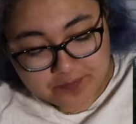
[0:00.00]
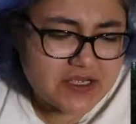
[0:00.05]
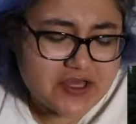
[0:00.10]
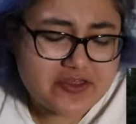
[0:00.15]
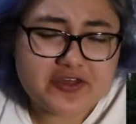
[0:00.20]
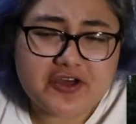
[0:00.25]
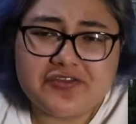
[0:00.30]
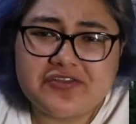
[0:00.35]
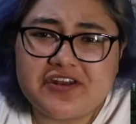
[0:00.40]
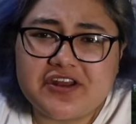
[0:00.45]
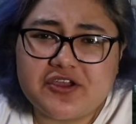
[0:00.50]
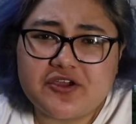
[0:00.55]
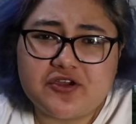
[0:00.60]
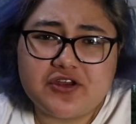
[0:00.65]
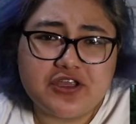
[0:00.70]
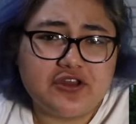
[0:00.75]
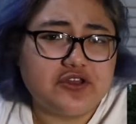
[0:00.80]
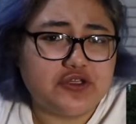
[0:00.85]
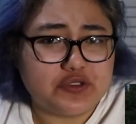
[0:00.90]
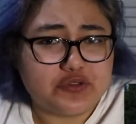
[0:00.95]
I thought that I
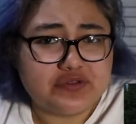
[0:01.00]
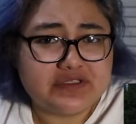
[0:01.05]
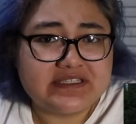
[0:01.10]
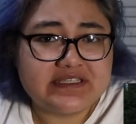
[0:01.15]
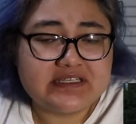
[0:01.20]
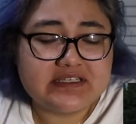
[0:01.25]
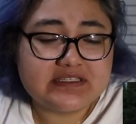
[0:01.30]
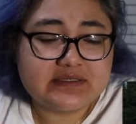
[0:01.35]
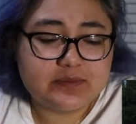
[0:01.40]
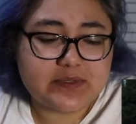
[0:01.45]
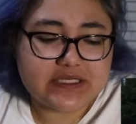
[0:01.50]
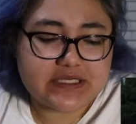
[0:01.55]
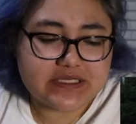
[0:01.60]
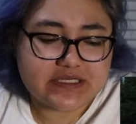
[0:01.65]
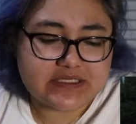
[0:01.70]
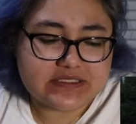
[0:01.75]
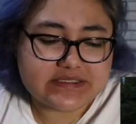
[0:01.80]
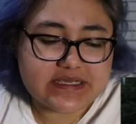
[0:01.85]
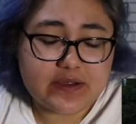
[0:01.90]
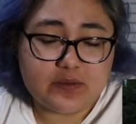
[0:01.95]
couldn't use this
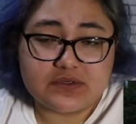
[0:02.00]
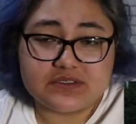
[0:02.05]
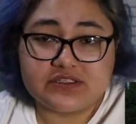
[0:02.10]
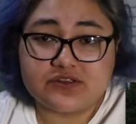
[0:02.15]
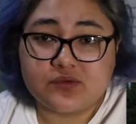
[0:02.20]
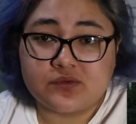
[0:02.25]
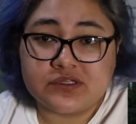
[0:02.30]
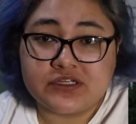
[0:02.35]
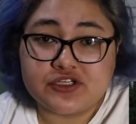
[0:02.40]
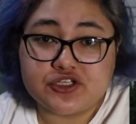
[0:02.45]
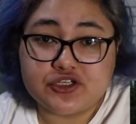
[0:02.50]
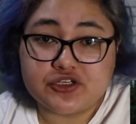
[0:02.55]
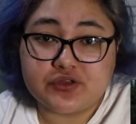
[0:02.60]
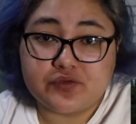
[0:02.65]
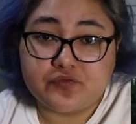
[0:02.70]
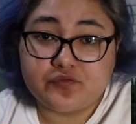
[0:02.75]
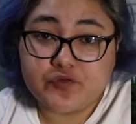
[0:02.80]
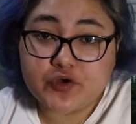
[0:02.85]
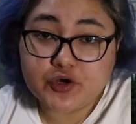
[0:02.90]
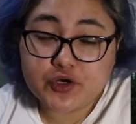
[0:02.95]
because I wasn't the one that took the
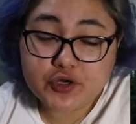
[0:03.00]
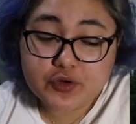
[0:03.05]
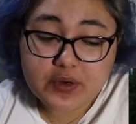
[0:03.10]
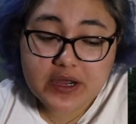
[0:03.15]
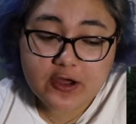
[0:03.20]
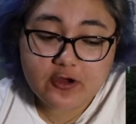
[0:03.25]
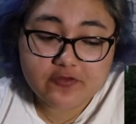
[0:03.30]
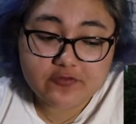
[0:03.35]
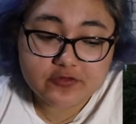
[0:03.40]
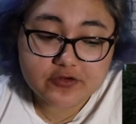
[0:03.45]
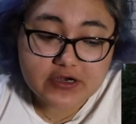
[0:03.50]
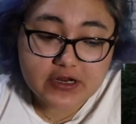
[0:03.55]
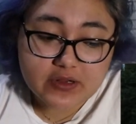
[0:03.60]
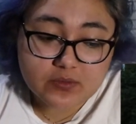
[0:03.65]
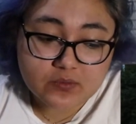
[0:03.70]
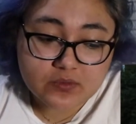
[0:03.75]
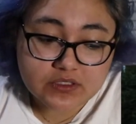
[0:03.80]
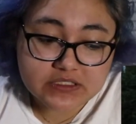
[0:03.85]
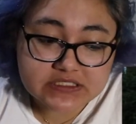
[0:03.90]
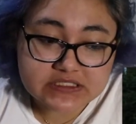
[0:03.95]
photo. However, I
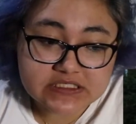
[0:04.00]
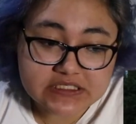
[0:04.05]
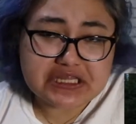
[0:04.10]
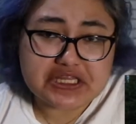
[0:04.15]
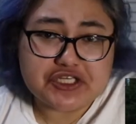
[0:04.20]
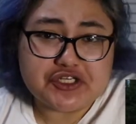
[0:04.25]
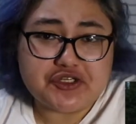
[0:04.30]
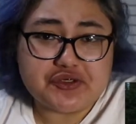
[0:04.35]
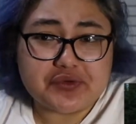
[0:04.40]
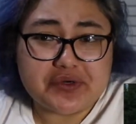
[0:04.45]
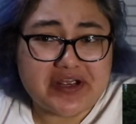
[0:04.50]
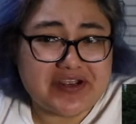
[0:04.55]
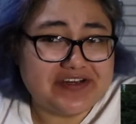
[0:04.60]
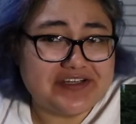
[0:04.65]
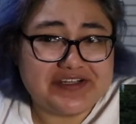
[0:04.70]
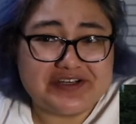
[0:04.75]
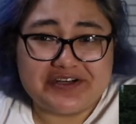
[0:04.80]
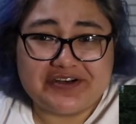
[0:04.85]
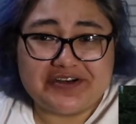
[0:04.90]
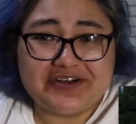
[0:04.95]
was like the
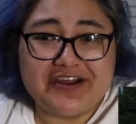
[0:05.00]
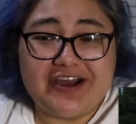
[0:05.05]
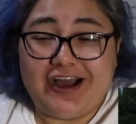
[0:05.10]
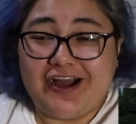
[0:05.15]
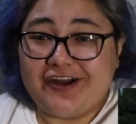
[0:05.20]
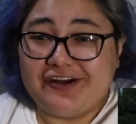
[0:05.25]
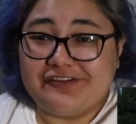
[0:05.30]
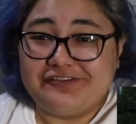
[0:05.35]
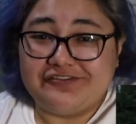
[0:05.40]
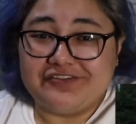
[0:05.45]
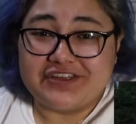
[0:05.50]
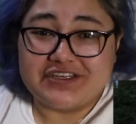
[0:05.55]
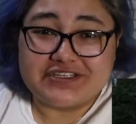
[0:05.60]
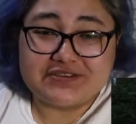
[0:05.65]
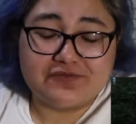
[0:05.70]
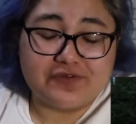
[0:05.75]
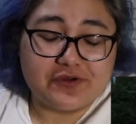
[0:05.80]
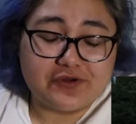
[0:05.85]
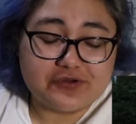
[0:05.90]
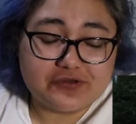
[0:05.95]
director of this
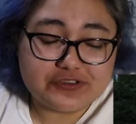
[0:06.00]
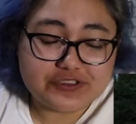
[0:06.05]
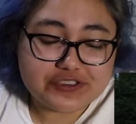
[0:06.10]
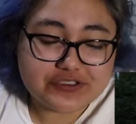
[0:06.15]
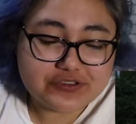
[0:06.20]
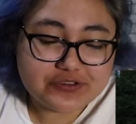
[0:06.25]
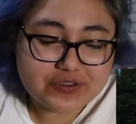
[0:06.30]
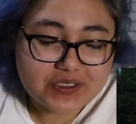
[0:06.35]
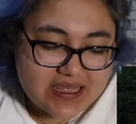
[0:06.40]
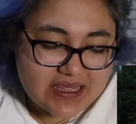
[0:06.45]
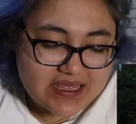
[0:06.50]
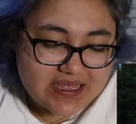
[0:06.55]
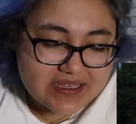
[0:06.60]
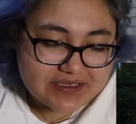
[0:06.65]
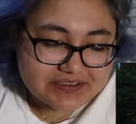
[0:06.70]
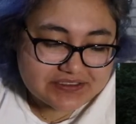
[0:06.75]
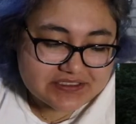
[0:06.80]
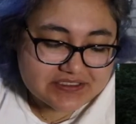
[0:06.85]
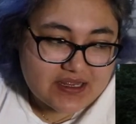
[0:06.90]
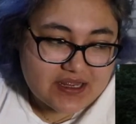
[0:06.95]
photo shoot,
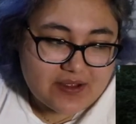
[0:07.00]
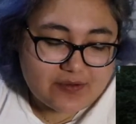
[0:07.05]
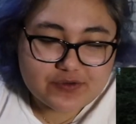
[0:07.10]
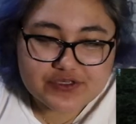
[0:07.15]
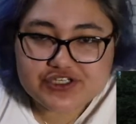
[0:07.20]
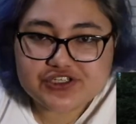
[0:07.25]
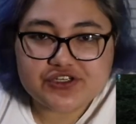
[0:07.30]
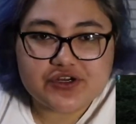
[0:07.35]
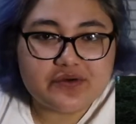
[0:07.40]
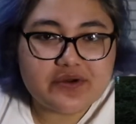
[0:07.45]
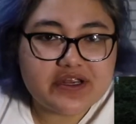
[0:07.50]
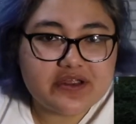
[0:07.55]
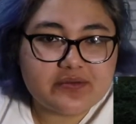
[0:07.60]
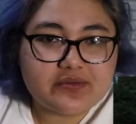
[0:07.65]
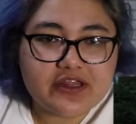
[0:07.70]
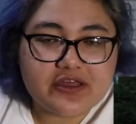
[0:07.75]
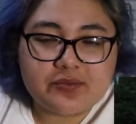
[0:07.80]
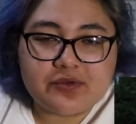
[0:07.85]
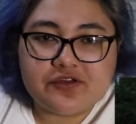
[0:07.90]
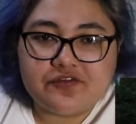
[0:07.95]
and I was showing
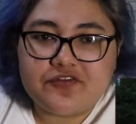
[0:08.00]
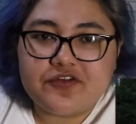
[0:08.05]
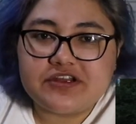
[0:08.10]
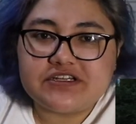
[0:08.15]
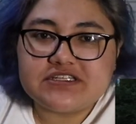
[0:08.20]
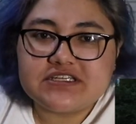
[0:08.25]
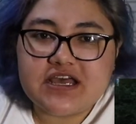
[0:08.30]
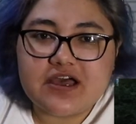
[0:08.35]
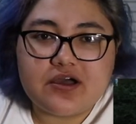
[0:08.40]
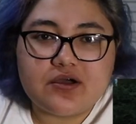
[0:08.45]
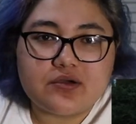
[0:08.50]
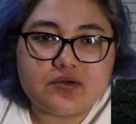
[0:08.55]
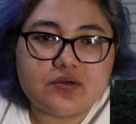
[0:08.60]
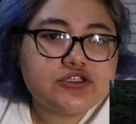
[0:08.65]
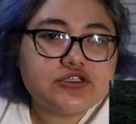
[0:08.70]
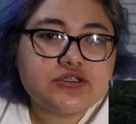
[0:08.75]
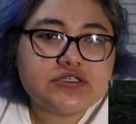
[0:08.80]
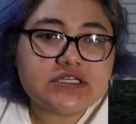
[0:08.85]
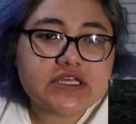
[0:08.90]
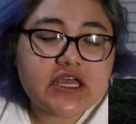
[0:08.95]
like my friends how
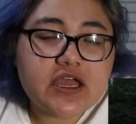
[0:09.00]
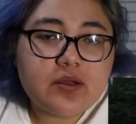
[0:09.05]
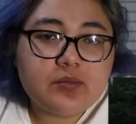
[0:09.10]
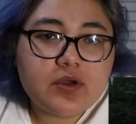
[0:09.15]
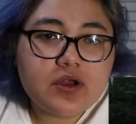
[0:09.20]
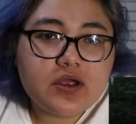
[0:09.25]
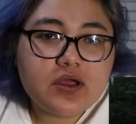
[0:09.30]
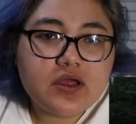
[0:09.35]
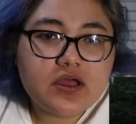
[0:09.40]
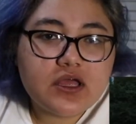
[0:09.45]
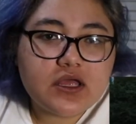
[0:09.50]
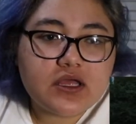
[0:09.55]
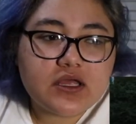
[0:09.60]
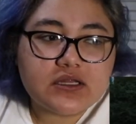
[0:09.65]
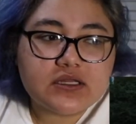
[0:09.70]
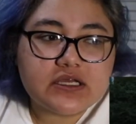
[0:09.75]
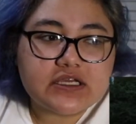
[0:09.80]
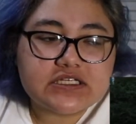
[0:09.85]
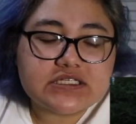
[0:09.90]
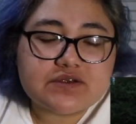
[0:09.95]
to use a camera and
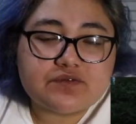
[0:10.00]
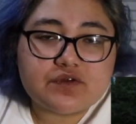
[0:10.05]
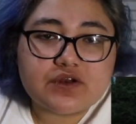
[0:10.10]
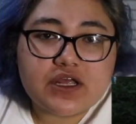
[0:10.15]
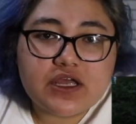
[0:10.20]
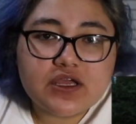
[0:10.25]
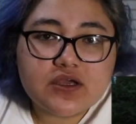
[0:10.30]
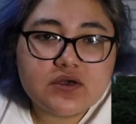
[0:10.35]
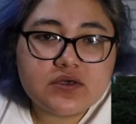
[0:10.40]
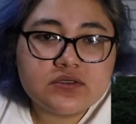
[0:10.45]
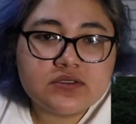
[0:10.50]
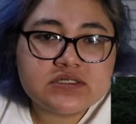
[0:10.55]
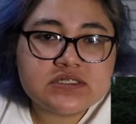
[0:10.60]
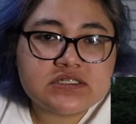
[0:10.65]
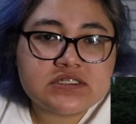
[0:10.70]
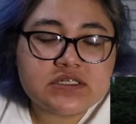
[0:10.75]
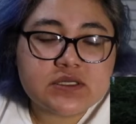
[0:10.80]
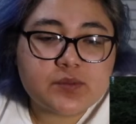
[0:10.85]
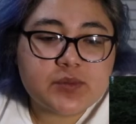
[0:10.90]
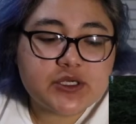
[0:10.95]
like different angles
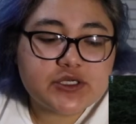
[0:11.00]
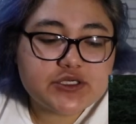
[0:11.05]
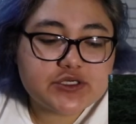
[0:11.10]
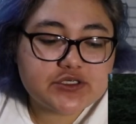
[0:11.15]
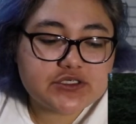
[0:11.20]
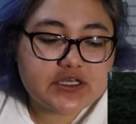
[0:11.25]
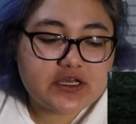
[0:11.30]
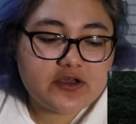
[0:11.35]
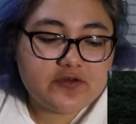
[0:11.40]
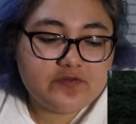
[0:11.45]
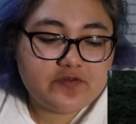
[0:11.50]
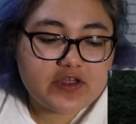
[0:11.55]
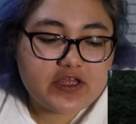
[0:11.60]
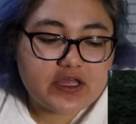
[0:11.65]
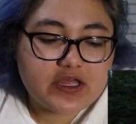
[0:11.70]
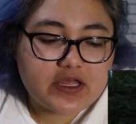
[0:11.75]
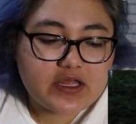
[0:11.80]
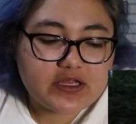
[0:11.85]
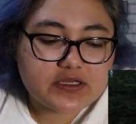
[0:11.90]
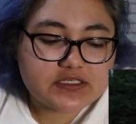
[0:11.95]
to take pictures of,
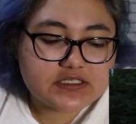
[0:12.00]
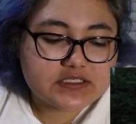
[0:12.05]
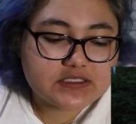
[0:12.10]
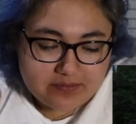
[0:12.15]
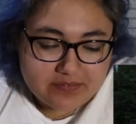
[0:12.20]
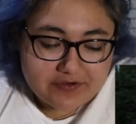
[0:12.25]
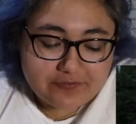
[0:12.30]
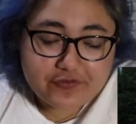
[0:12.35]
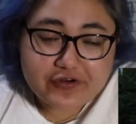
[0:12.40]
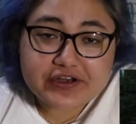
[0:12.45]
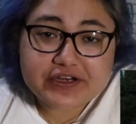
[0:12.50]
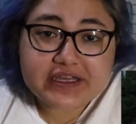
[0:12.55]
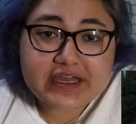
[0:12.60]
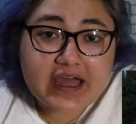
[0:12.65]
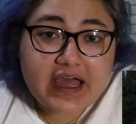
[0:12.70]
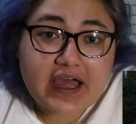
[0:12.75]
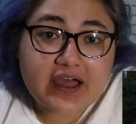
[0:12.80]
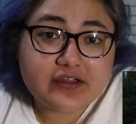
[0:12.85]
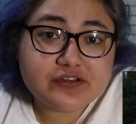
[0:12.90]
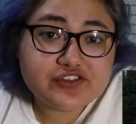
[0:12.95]
and my friend
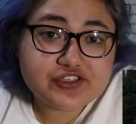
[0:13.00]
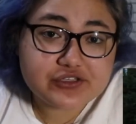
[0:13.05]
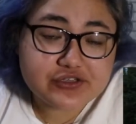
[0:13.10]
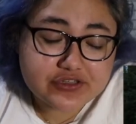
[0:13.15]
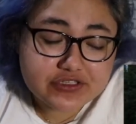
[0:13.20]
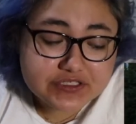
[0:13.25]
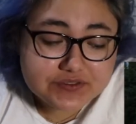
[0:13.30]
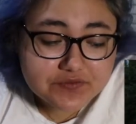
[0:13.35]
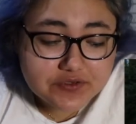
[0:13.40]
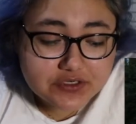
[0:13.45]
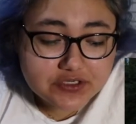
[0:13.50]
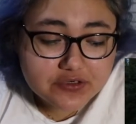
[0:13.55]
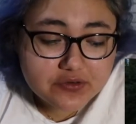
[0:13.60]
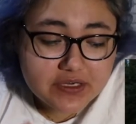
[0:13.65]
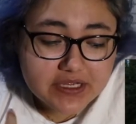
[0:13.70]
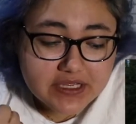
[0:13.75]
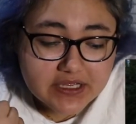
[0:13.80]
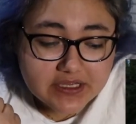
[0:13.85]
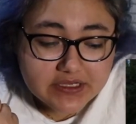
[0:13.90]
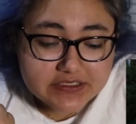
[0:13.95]
Kat took this photo,
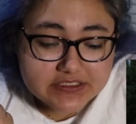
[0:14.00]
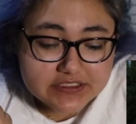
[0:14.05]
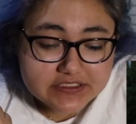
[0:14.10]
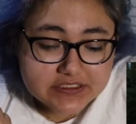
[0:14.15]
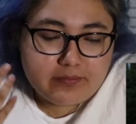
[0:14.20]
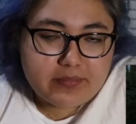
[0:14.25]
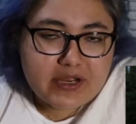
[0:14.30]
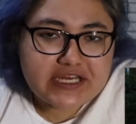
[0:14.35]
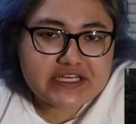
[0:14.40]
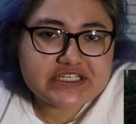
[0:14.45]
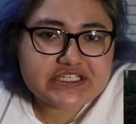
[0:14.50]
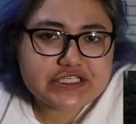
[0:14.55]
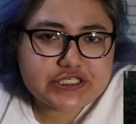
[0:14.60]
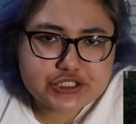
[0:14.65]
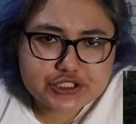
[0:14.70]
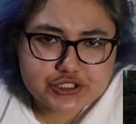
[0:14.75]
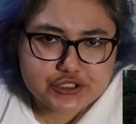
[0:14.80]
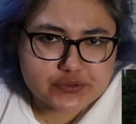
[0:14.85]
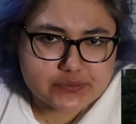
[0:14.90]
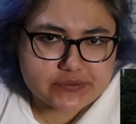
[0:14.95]
and my
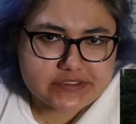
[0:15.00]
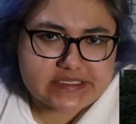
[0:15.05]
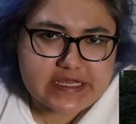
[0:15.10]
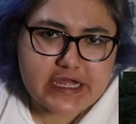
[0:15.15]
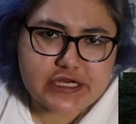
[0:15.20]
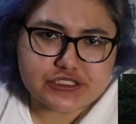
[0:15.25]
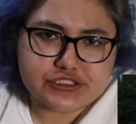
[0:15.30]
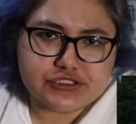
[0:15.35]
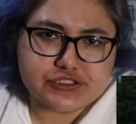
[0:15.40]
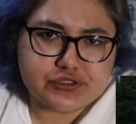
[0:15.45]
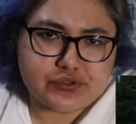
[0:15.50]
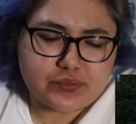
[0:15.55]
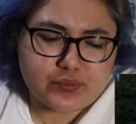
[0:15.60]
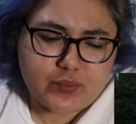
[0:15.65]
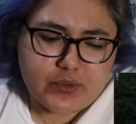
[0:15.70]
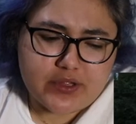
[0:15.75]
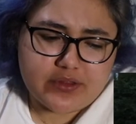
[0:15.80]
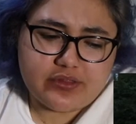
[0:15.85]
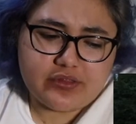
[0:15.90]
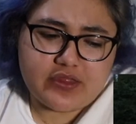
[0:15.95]
teacher was actually the
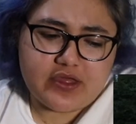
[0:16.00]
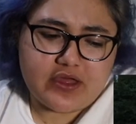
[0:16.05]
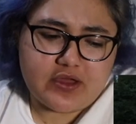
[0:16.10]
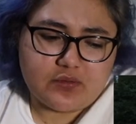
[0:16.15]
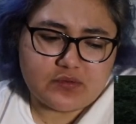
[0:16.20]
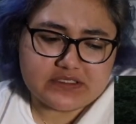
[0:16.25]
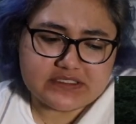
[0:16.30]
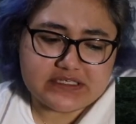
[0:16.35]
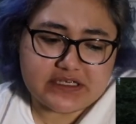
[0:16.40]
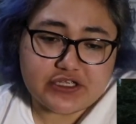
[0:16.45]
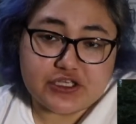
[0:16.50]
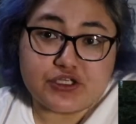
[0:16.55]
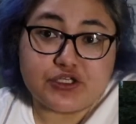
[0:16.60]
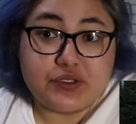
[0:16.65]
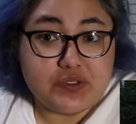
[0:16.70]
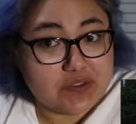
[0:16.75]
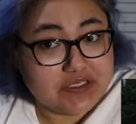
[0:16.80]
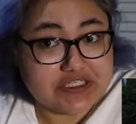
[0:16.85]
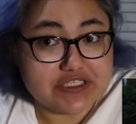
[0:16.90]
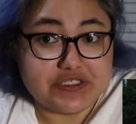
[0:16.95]
one that was like,
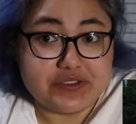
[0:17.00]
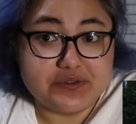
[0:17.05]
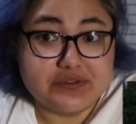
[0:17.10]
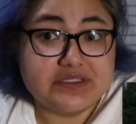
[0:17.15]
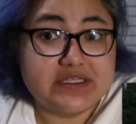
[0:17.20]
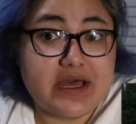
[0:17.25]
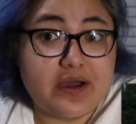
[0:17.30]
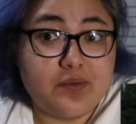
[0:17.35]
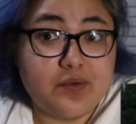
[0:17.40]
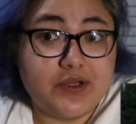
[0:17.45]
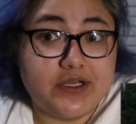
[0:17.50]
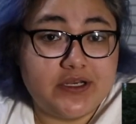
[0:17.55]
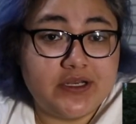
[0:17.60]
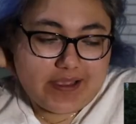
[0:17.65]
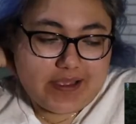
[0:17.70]
you need to use that one.